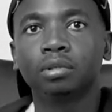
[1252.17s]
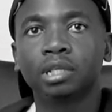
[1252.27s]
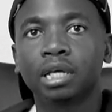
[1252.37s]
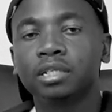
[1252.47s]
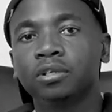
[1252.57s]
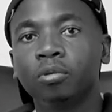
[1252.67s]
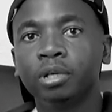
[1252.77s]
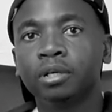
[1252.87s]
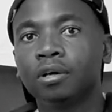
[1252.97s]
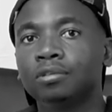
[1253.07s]
that's
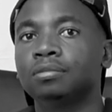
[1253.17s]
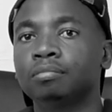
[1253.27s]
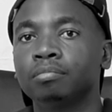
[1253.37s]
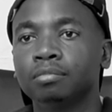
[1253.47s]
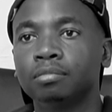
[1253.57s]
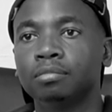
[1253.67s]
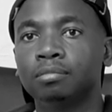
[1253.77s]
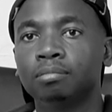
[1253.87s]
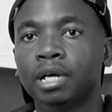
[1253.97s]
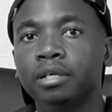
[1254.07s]
helping not
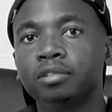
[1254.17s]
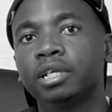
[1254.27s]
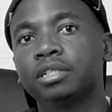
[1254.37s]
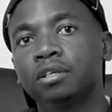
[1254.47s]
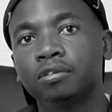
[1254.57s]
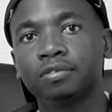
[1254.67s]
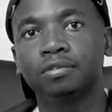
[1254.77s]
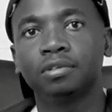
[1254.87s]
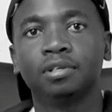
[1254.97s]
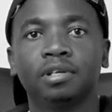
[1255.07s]
manage myself
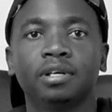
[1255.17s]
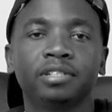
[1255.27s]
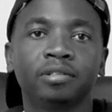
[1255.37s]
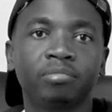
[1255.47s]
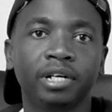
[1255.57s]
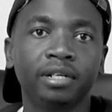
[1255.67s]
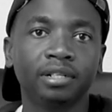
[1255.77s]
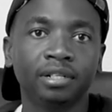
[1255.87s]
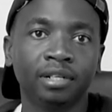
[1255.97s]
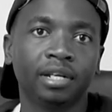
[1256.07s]
as a
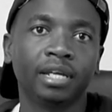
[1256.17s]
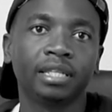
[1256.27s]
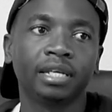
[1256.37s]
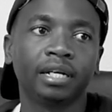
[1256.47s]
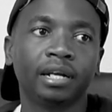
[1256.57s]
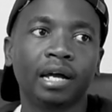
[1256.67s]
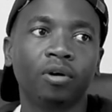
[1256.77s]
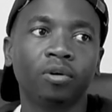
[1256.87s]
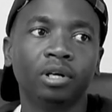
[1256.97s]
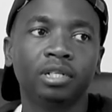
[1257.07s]
brand, and then
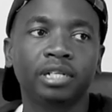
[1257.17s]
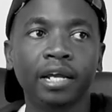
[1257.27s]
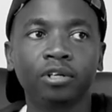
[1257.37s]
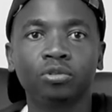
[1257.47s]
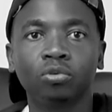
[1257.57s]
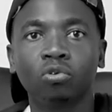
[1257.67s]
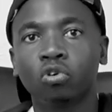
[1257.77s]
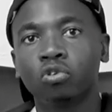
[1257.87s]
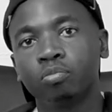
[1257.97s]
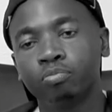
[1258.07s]
now trying to
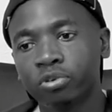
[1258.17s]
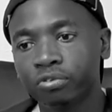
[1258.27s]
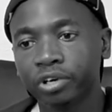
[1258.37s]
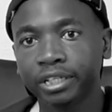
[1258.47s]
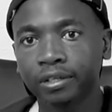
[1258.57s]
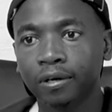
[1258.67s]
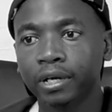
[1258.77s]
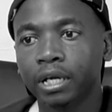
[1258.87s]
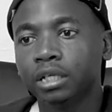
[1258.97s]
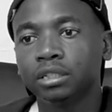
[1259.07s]
go
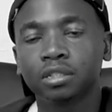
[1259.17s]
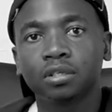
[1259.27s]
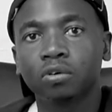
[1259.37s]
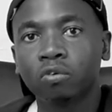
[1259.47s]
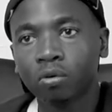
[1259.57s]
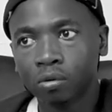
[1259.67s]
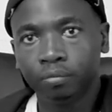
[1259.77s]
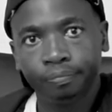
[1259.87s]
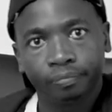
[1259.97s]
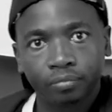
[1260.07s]
professional and just grow
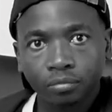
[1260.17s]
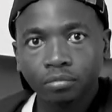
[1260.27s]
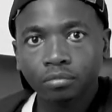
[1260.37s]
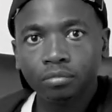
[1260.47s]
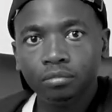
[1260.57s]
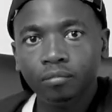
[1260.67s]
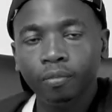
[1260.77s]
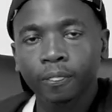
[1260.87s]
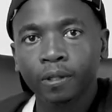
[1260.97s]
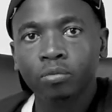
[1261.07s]

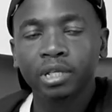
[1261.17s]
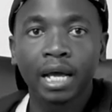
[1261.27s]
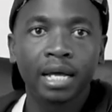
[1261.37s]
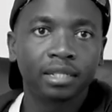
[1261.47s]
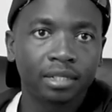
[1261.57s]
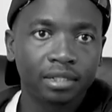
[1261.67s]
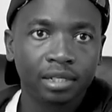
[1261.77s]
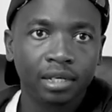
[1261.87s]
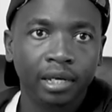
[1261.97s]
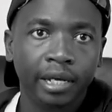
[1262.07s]
with others
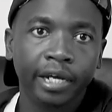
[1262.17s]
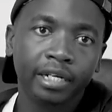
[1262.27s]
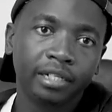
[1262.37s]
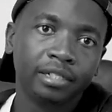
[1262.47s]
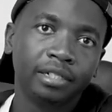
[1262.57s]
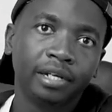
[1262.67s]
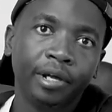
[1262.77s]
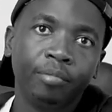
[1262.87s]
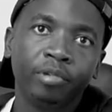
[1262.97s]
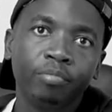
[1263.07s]
and
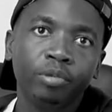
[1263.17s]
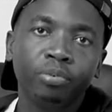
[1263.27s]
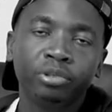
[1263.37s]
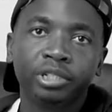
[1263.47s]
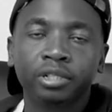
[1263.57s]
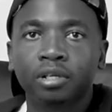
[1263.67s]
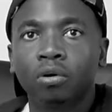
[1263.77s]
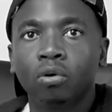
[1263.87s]
maybe pushing the